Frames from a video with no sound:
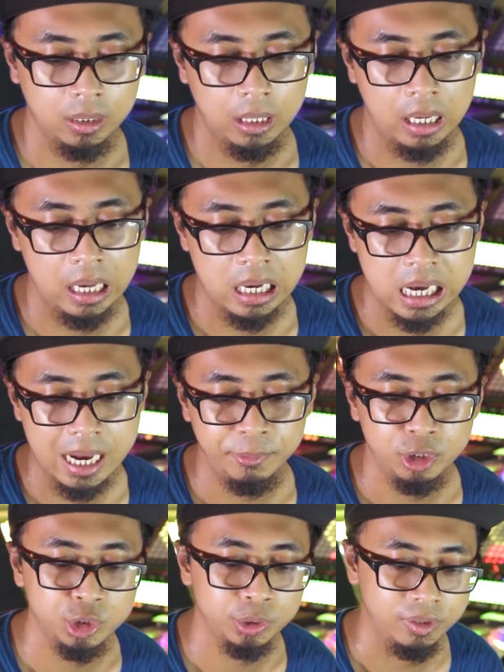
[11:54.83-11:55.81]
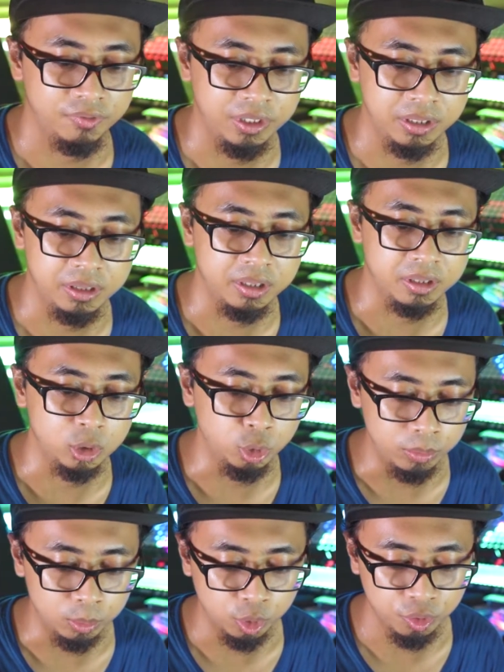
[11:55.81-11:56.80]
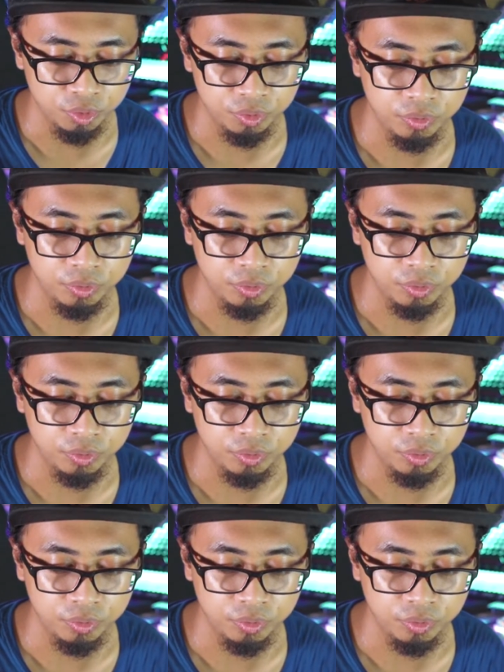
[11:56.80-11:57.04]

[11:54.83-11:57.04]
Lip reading: I'm not sure if this is a good move,